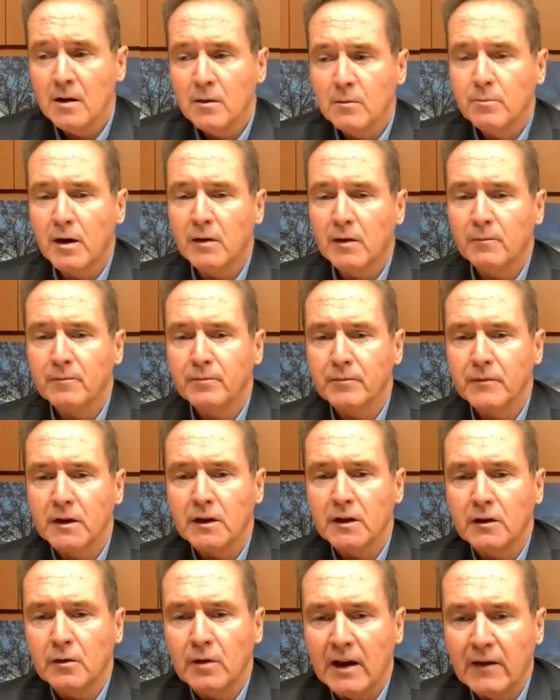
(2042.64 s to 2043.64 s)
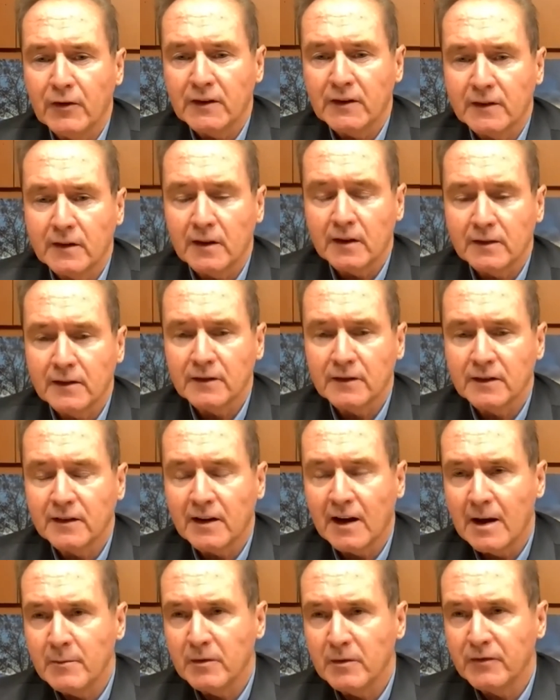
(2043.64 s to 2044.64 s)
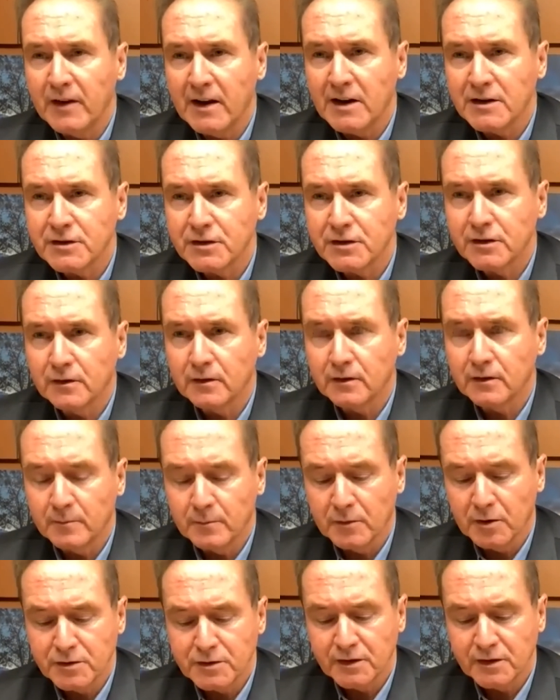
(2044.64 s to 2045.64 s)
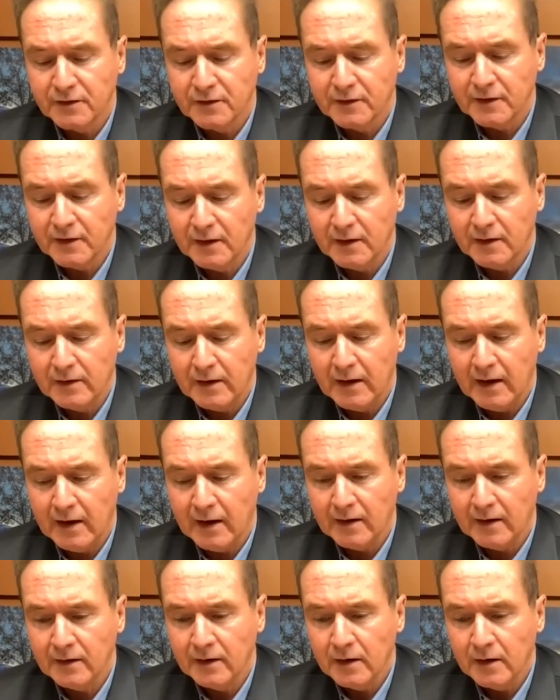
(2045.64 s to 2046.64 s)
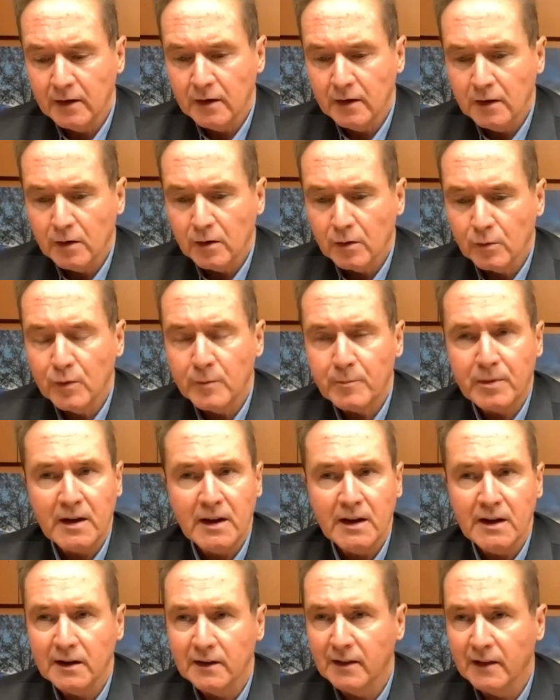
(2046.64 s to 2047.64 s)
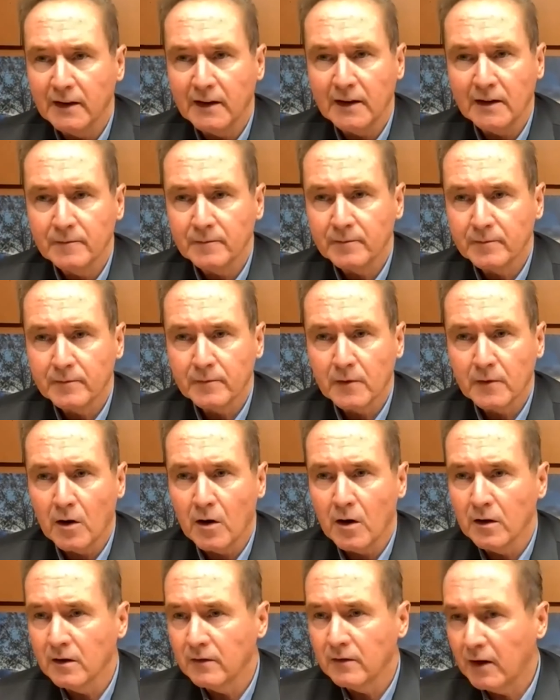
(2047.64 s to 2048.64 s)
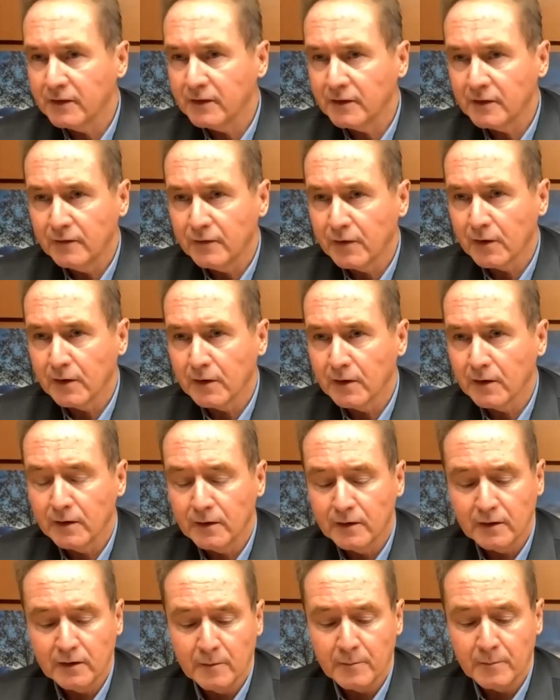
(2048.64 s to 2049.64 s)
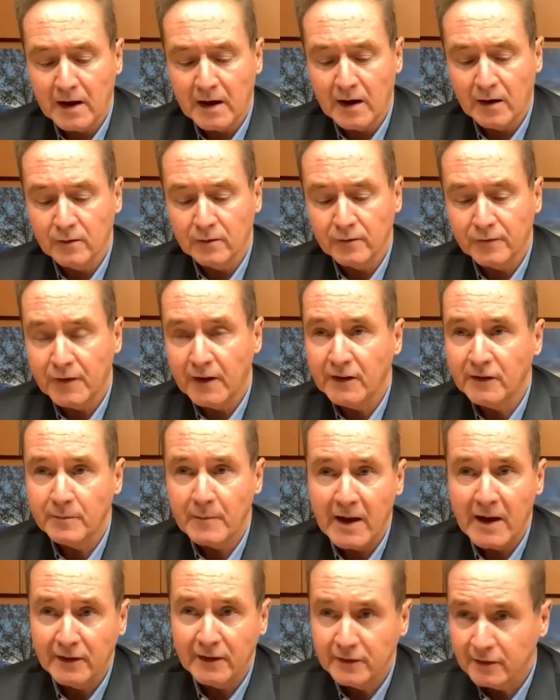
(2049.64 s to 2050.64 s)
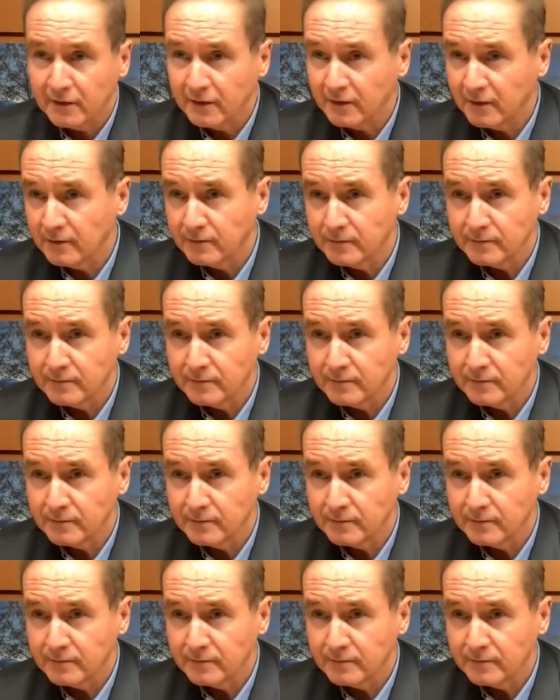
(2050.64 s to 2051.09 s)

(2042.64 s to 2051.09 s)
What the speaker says: But there's a time of national emergency, and repeatedly, all of us have heard about face masks,